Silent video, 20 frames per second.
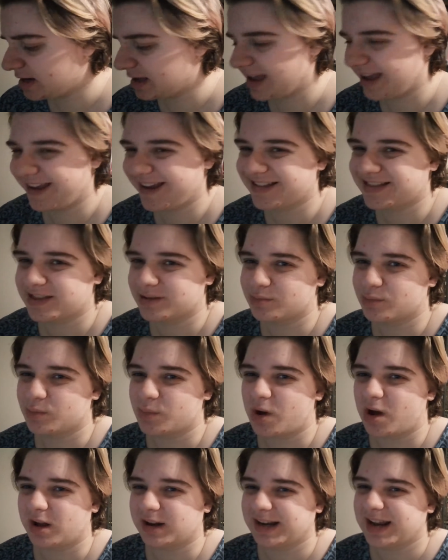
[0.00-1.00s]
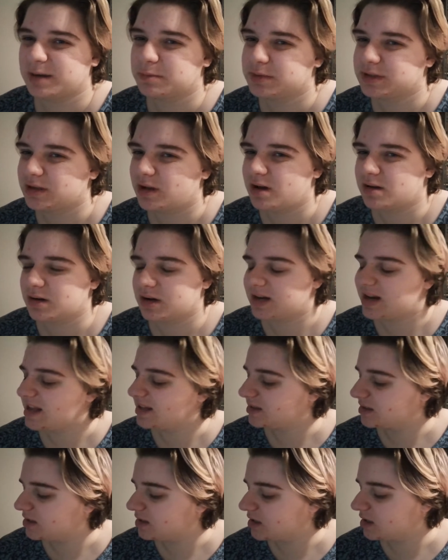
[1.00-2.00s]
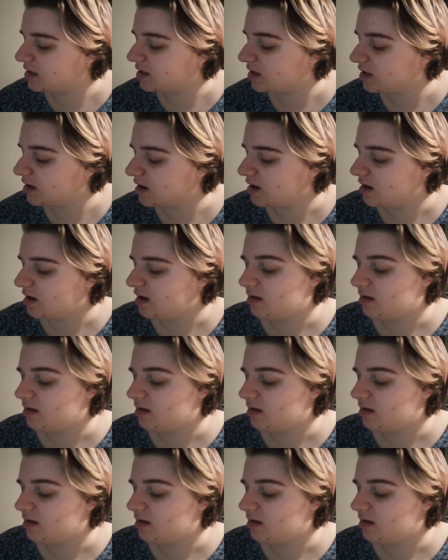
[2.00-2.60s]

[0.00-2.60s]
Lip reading: You can get them on Amazon, on Etsy.